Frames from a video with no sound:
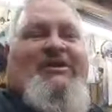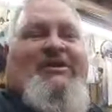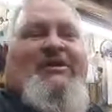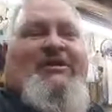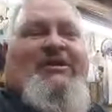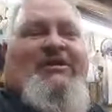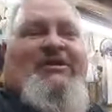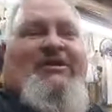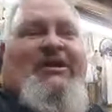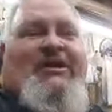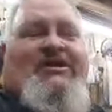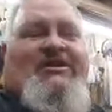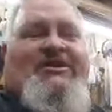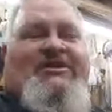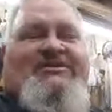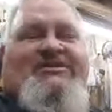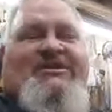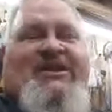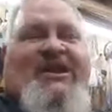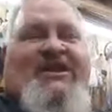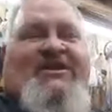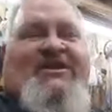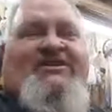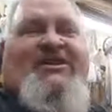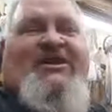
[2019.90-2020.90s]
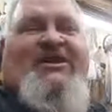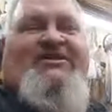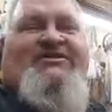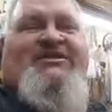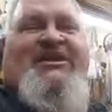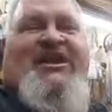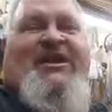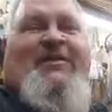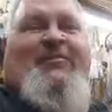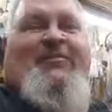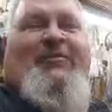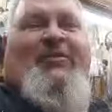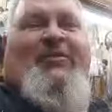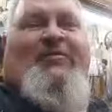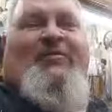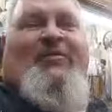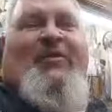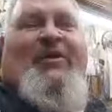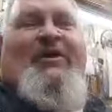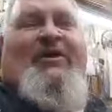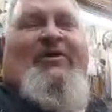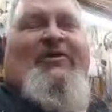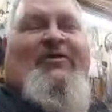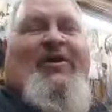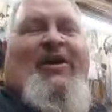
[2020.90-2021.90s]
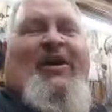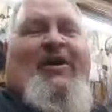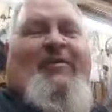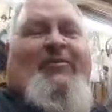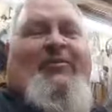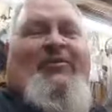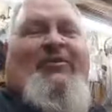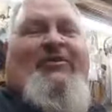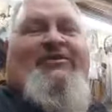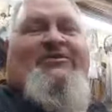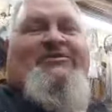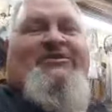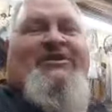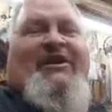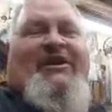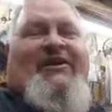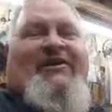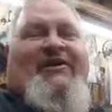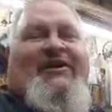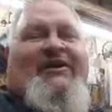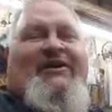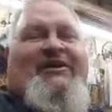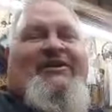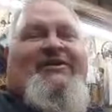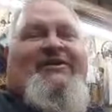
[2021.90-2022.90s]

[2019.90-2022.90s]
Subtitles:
they just had Dutch apple and regular apple and cherry.